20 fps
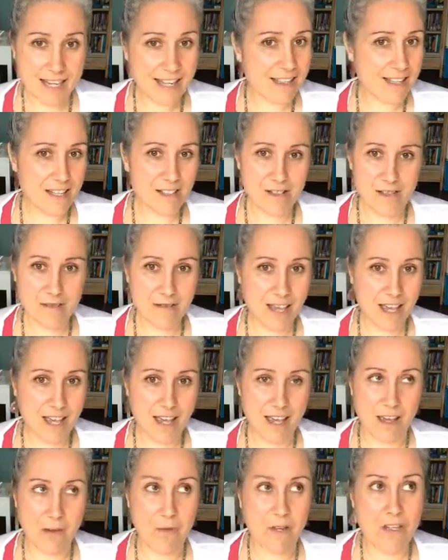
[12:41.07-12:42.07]
And that's
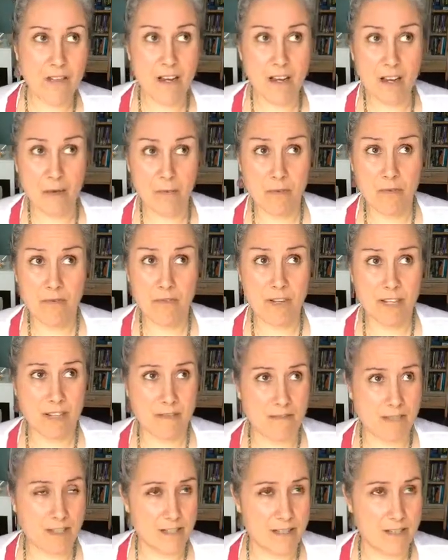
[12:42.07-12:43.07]
okay. We talk about
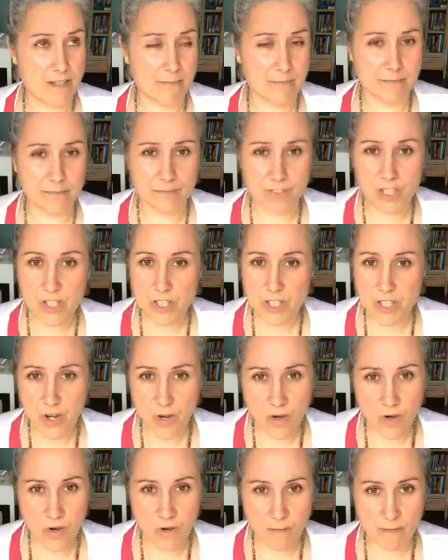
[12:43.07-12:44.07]
forgiveness
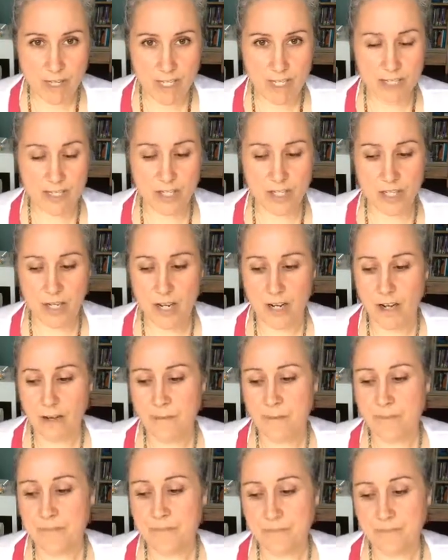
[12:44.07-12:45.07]
so much,
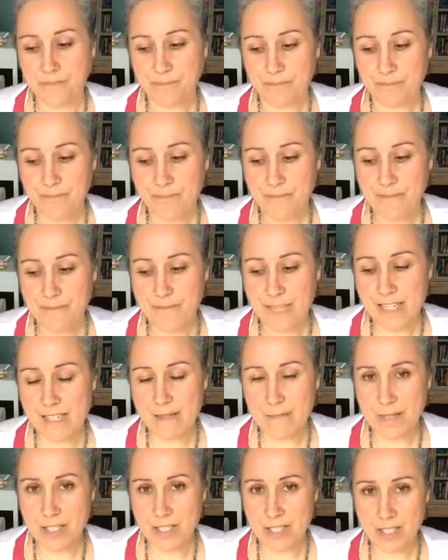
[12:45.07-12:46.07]

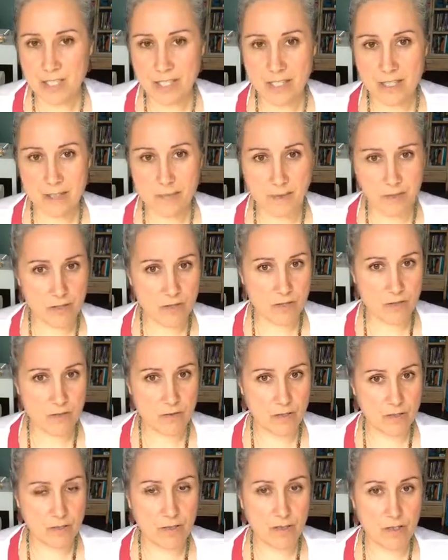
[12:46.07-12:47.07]
especially in the
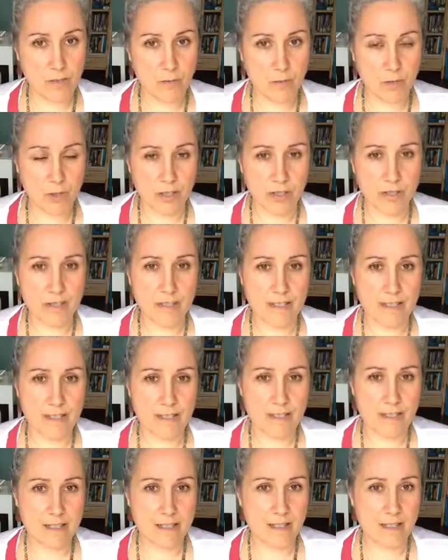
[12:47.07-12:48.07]
spiritual world, in
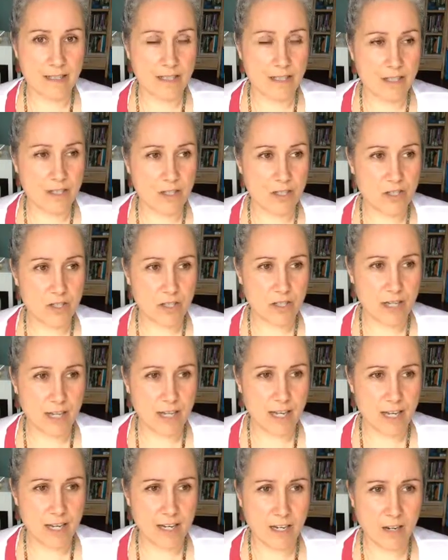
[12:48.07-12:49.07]
this
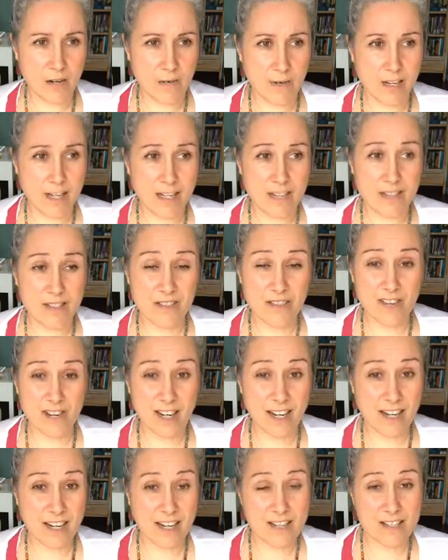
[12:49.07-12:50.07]
industry. And you know what? It's
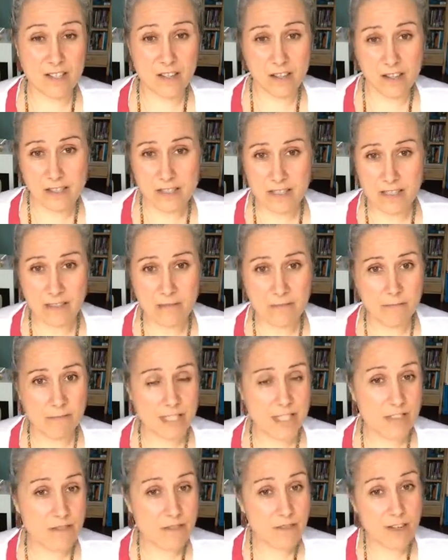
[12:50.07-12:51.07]
great. It's awesome.
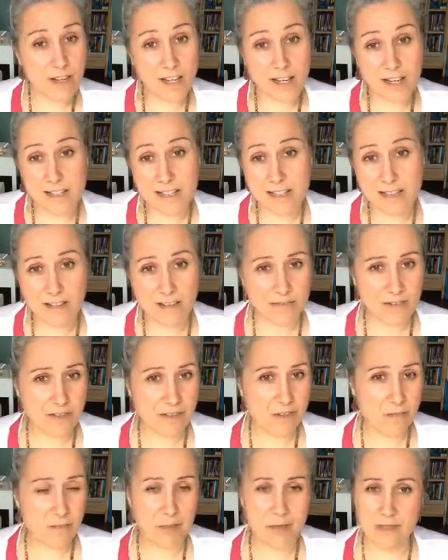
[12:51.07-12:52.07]
It's for us, not for the
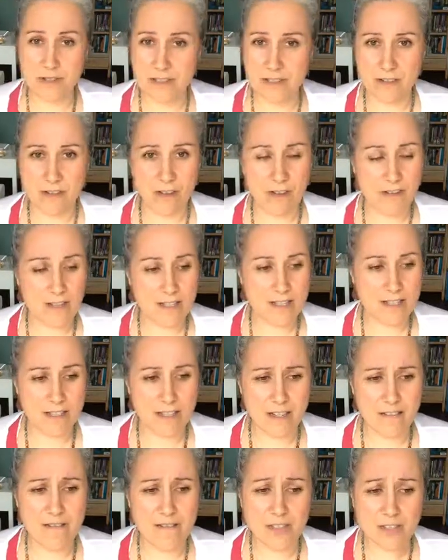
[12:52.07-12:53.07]
other person. All that
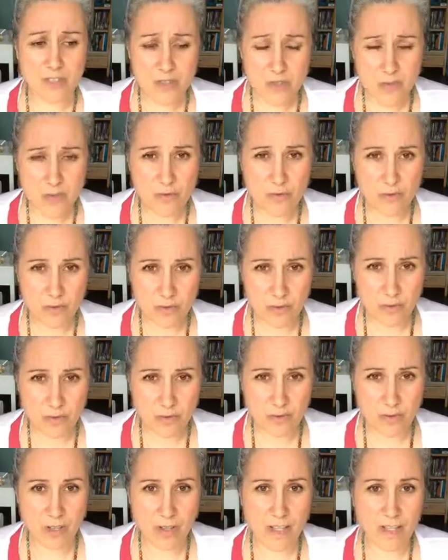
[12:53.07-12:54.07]
stuff is
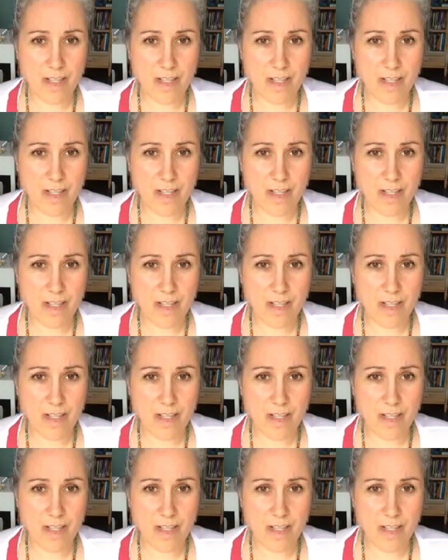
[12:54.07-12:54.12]
true.